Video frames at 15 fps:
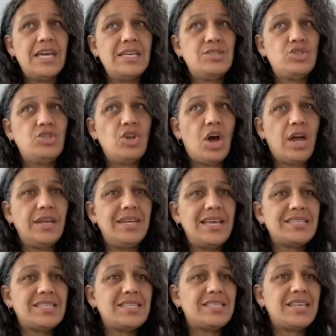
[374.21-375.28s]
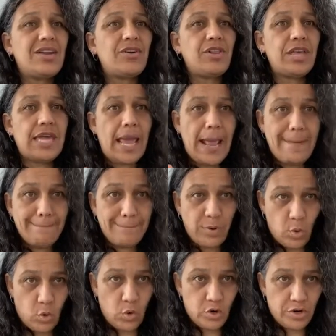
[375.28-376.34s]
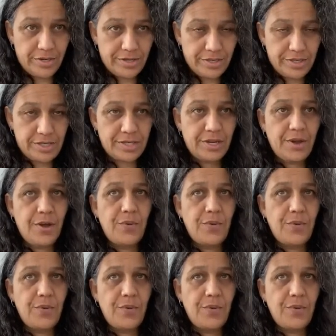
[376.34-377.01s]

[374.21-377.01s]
is not necessarily important,